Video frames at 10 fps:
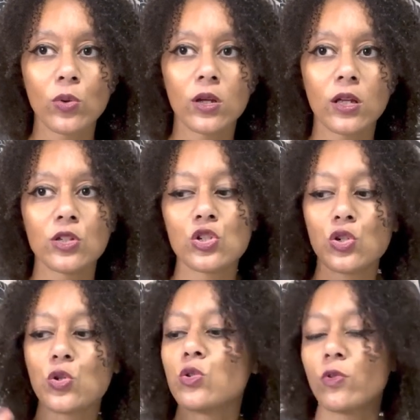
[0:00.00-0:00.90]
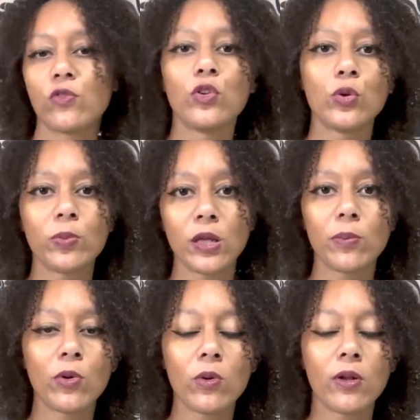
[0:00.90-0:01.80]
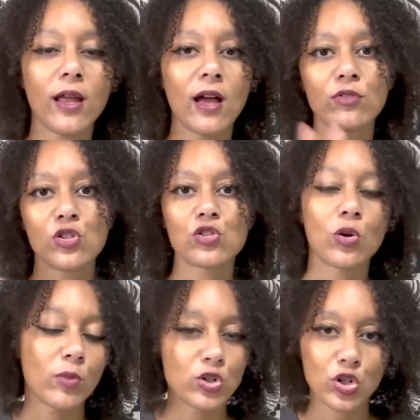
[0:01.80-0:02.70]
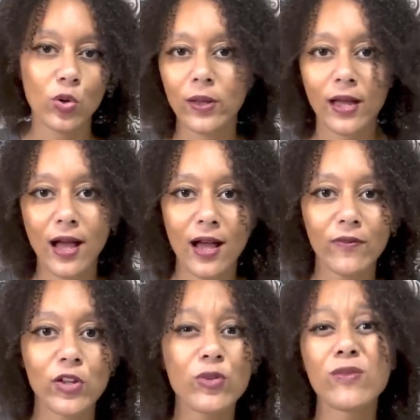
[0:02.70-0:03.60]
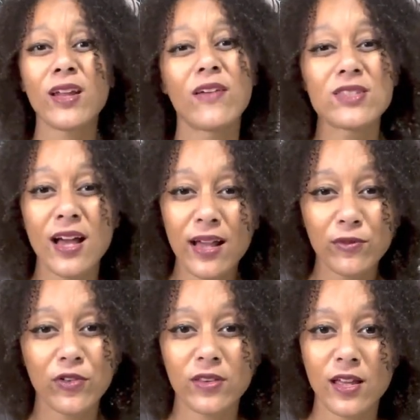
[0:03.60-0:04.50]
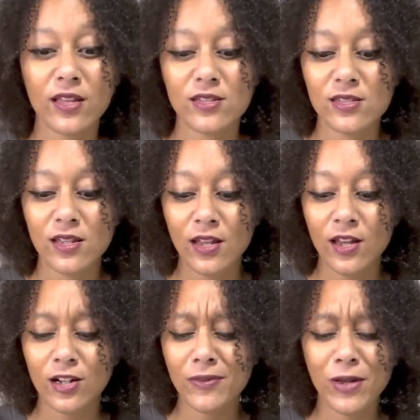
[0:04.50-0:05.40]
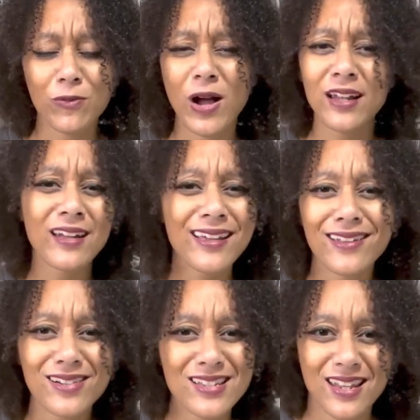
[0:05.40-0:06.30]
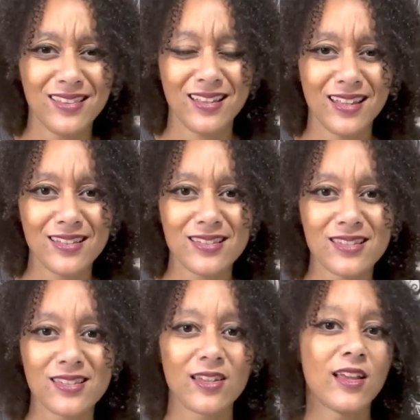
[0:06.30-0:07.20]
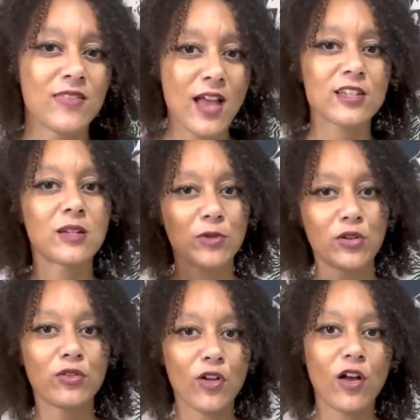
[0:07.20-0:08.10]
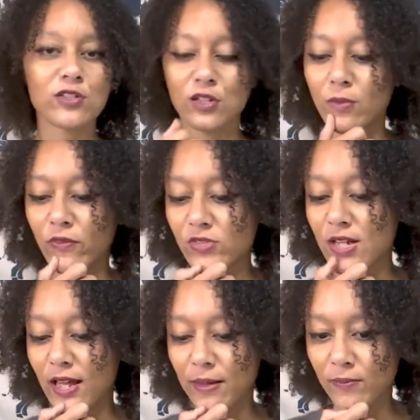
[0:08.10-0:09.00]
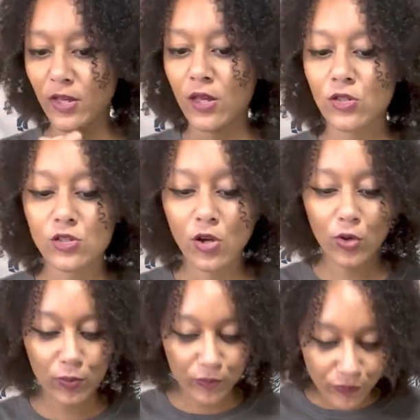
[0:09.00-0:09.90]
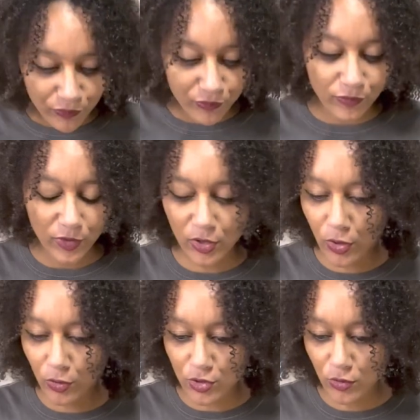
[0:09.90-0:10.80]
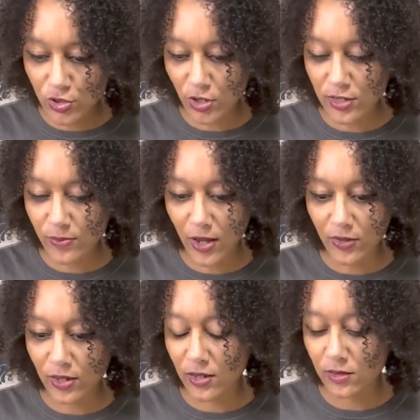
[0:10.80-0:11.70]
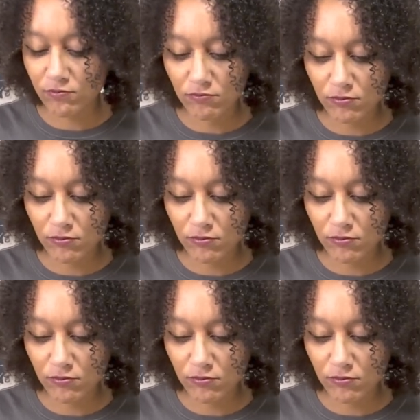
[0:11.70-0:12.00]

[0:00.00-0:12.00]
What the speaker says: in tune with new people and have just so much going on that you don't even have time for this. You're like, why did I entertain this? That's going to be your thoughts in a month's time. So, you know, don't stress about it.